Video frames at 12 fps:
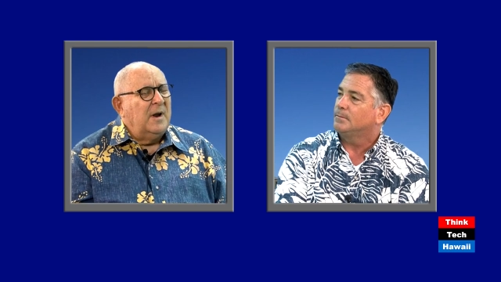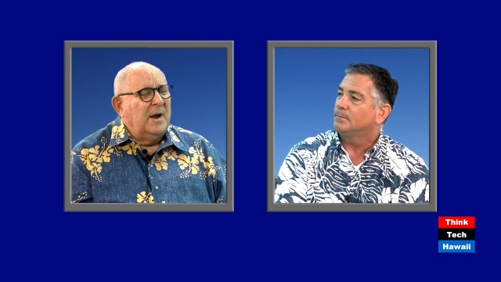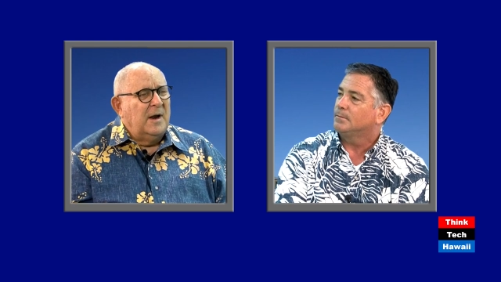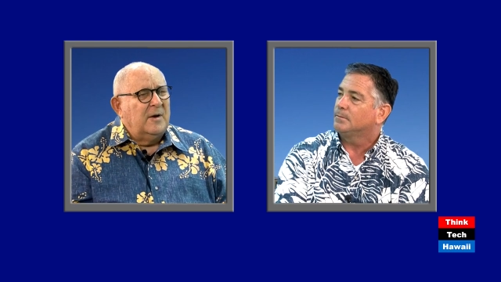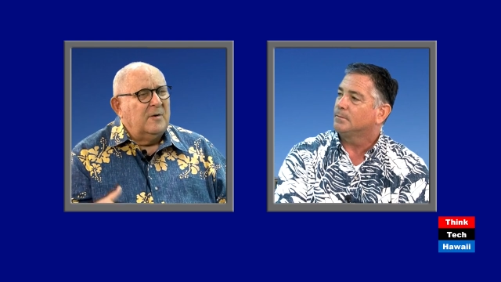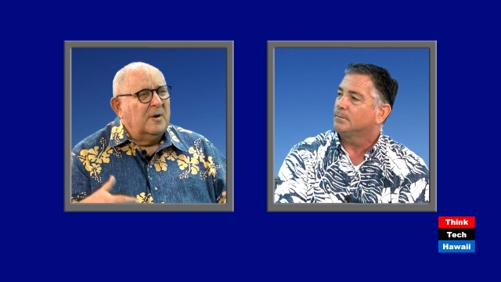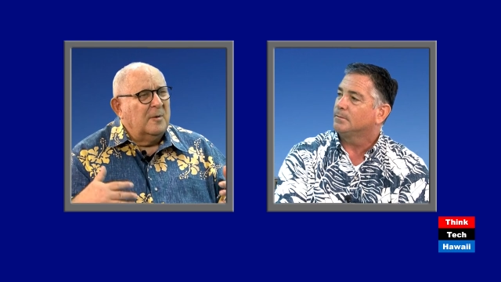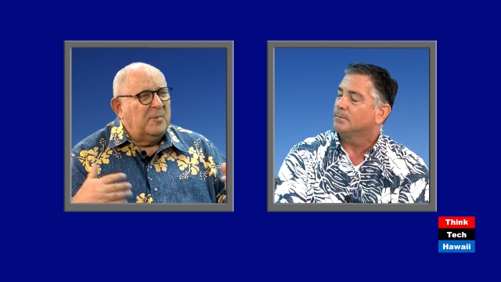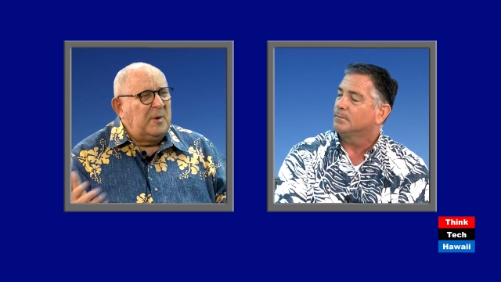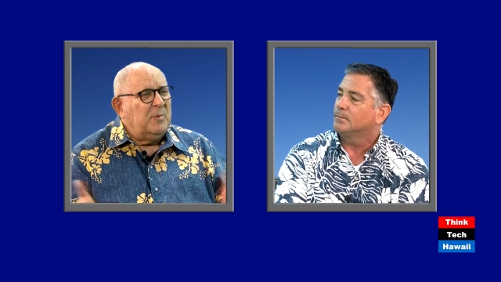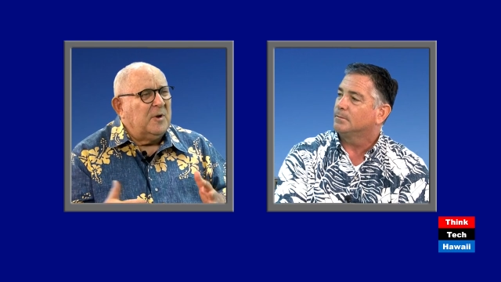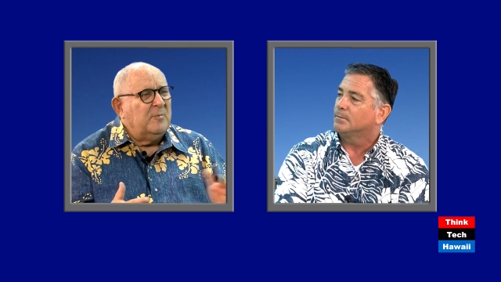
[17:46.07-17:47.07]
Speaker 1: And
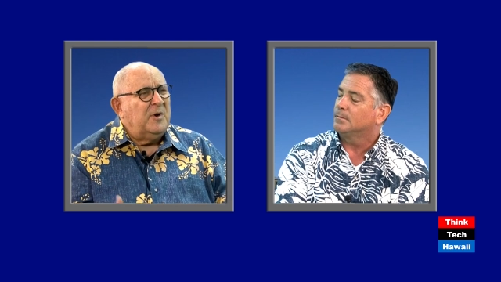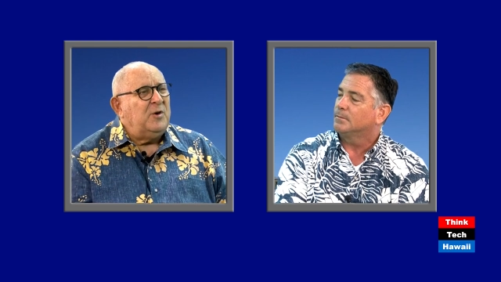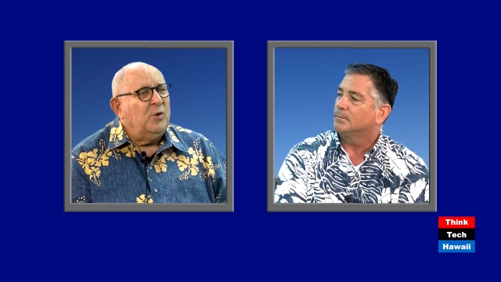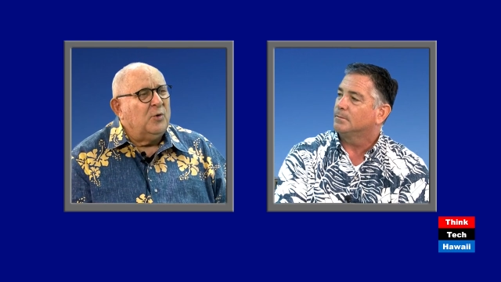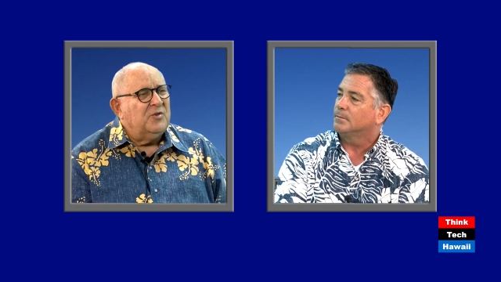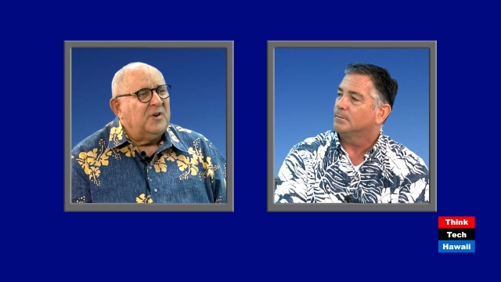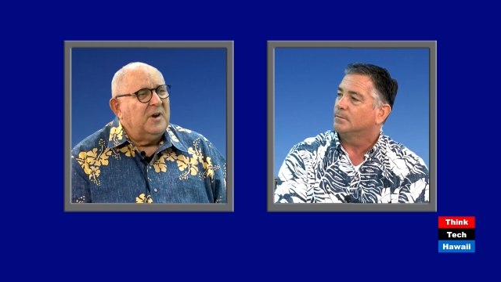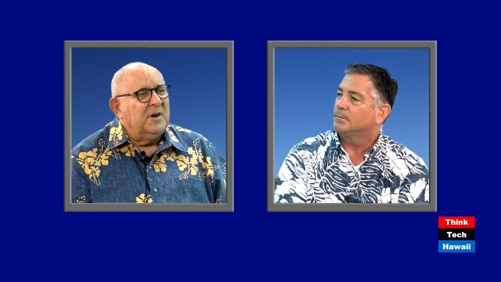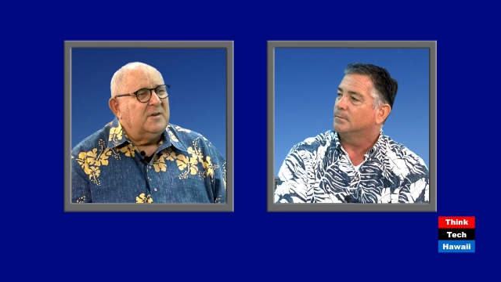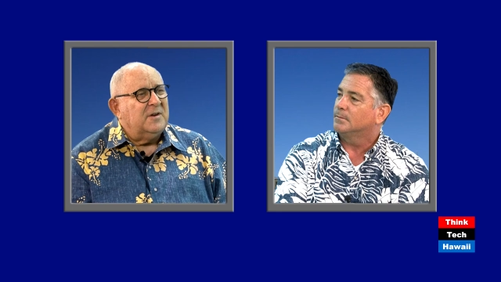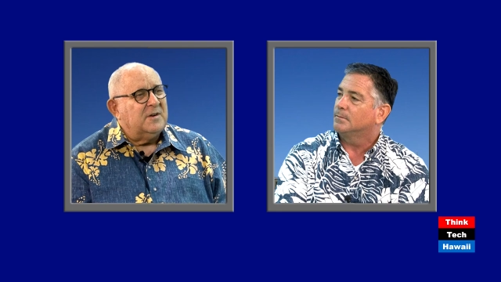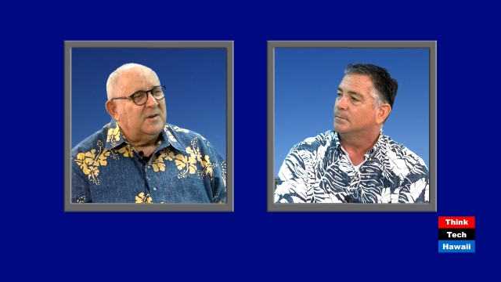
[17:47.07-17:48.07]
people have been using it.